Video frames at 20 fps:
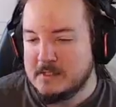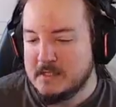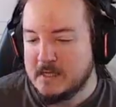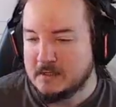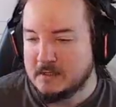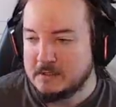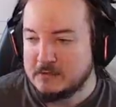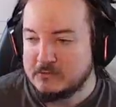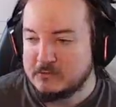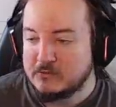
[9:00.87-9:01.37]

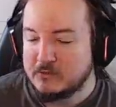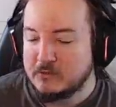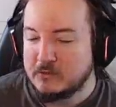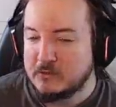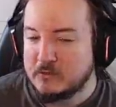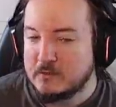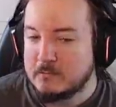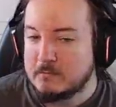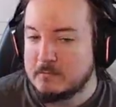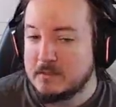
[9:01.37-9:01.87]
and install
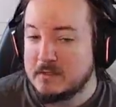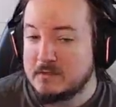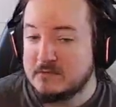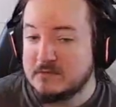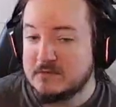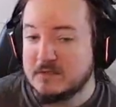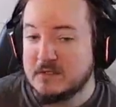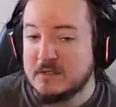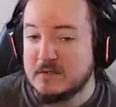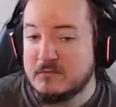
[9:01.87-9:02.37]
them
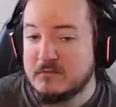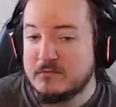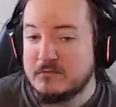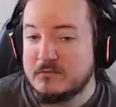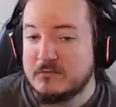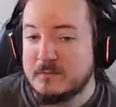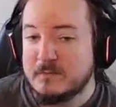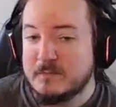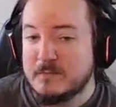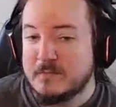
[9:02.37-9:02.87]

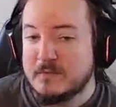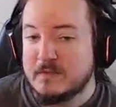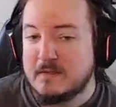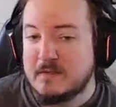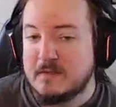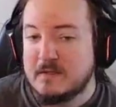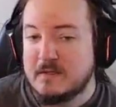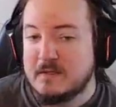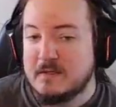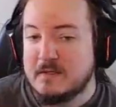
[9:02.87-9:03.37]
myself.
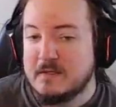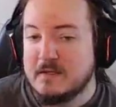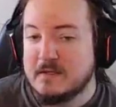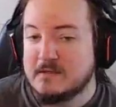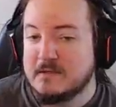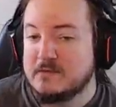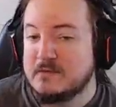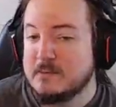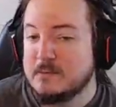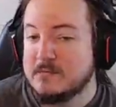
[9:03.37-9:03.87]

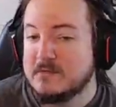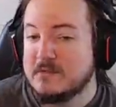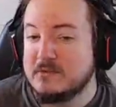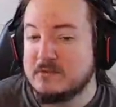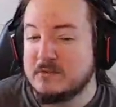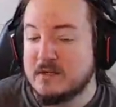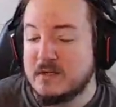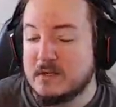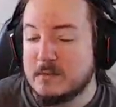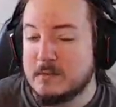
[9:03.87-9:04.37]
It seems
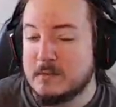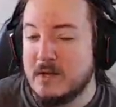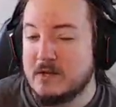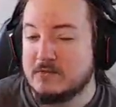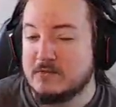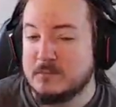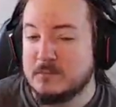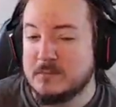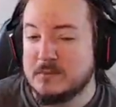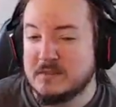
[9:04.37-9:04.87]
that's not a
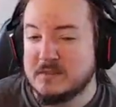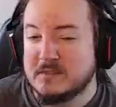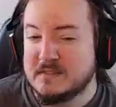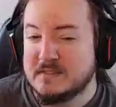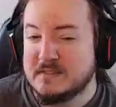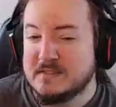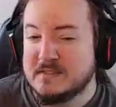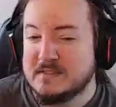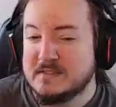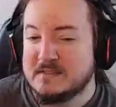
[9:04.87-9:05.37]

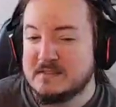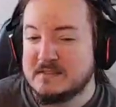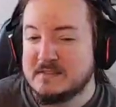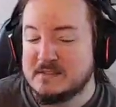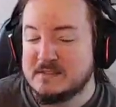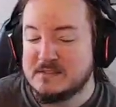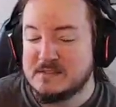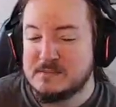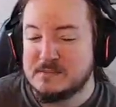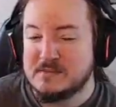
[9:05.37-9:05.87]
possibility.
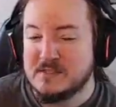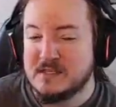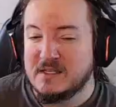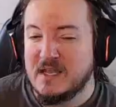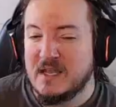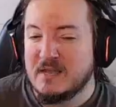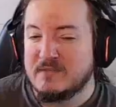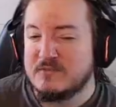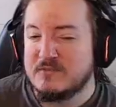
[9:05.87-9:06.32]
It seems I'll have